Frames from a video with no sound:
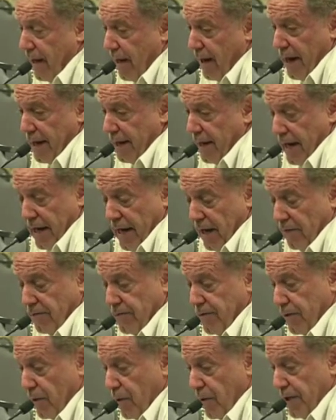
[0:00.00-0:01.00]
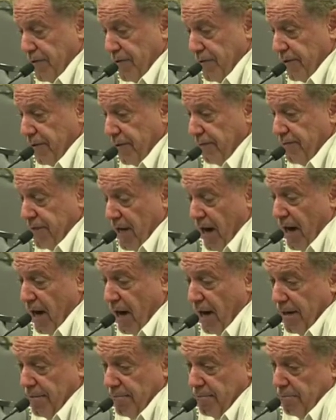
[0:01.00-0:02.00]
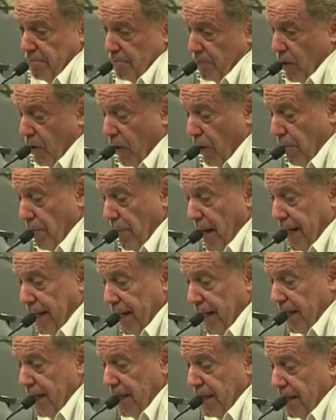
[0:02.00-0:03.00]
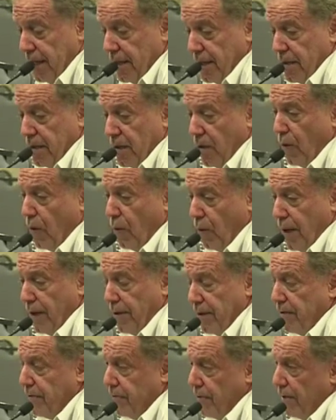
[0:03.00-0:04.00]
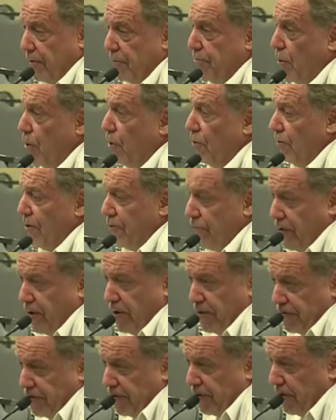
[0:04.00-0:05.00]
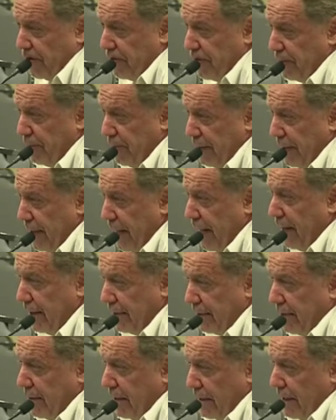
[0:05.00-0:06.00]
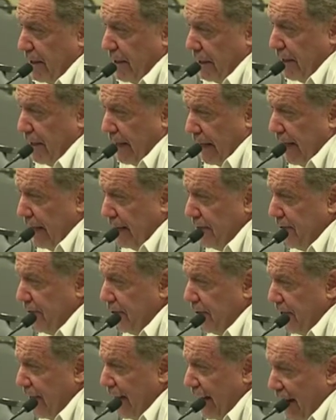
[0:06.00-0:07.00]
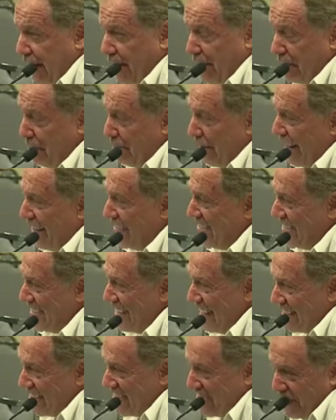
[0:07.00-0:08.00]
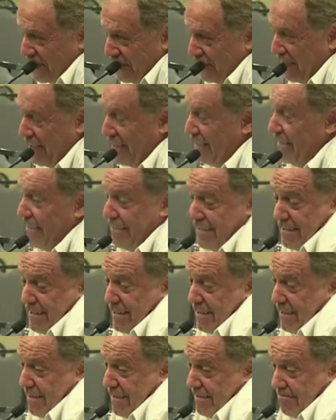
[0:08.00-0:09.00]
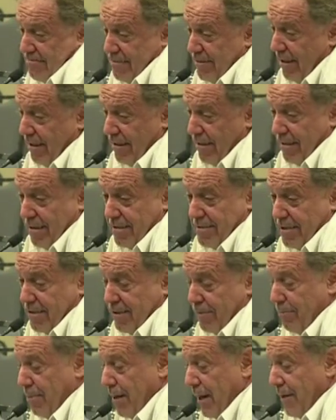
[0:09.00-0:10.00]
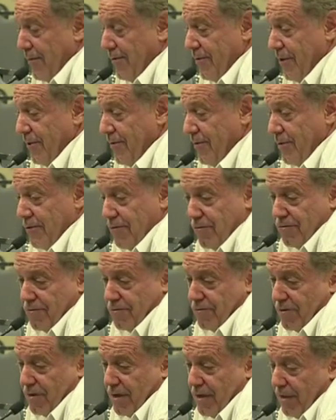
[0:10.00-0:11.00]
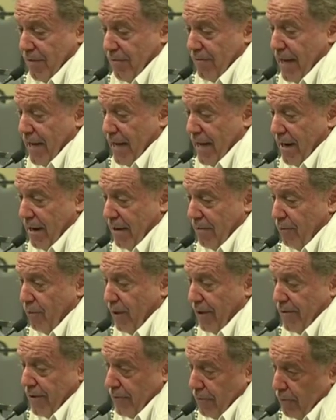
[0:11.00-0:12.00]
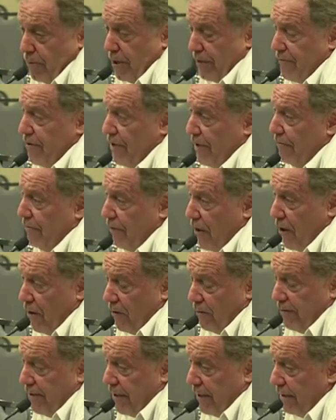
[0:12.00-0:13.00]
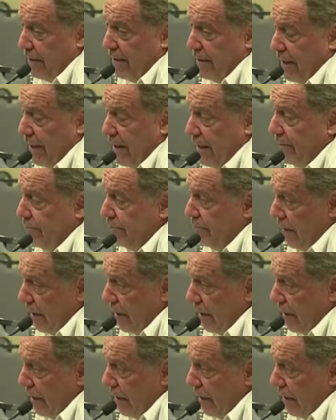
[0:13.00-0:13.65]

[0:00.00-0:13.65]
I don't know if it's a question of time or money or whether just more research needs to be done into the whole process of psychological processes of what's involved in